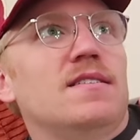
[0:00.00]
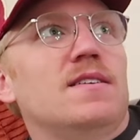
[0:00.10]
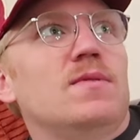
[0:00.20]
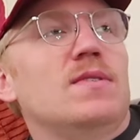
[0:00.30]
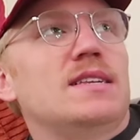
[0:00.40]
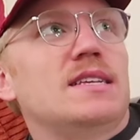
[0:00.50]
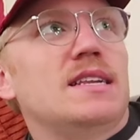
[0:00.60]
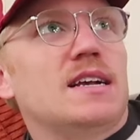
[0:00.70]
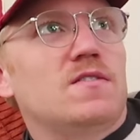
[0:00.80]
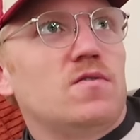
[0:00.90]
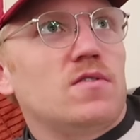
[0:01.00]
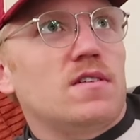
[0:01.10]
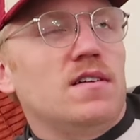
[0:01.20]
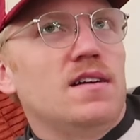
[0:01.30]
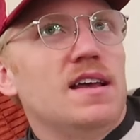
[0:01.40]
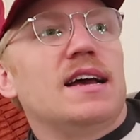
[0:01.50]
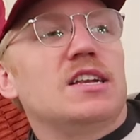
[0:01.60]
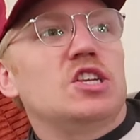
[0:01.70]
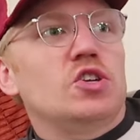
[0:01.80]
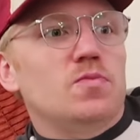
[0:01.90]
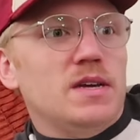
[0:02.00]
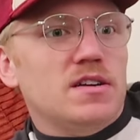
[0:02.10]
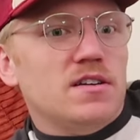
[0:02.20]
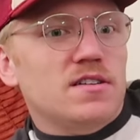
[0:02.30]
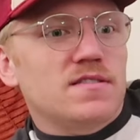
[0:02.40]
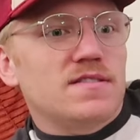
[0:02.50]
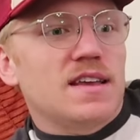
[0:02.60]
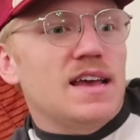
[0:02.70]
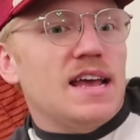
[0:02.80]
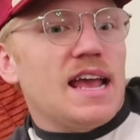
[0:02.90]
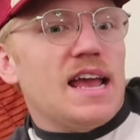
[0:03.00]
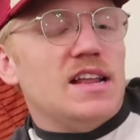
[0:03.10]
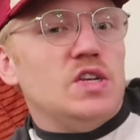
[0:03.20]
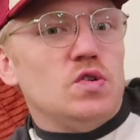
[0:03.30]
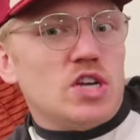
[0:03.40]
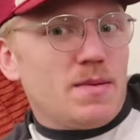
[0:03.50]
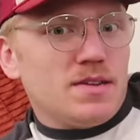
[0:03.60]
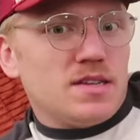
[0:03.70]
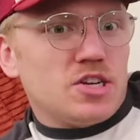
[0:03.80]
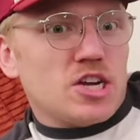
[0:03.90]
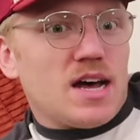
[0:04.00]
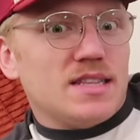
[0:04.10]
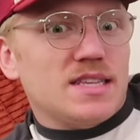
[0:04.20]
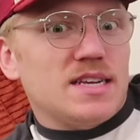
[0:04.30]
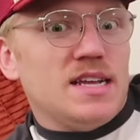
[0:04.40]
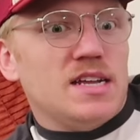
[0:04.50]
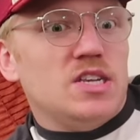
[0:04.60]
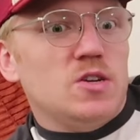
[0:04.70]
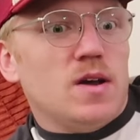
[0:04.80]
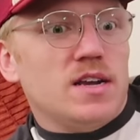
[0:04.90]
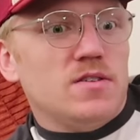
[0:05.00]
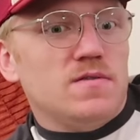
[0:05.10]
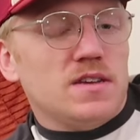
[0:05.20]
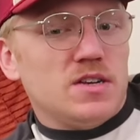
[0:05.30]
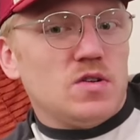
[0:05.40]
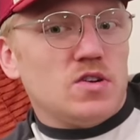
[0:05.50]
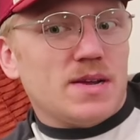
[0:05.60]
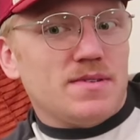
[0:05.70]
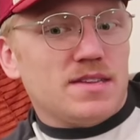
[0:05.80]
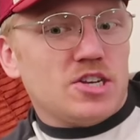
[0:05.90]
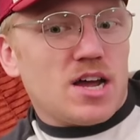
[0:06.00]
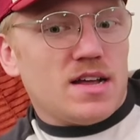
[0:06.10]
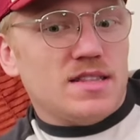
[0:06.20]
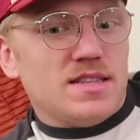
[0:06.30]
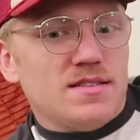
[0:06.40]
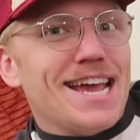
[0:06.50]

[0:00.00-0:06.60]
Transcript: Then we went to the next door. I had two beers and two Jameson shots, and he had two high noons and two Jameson shots.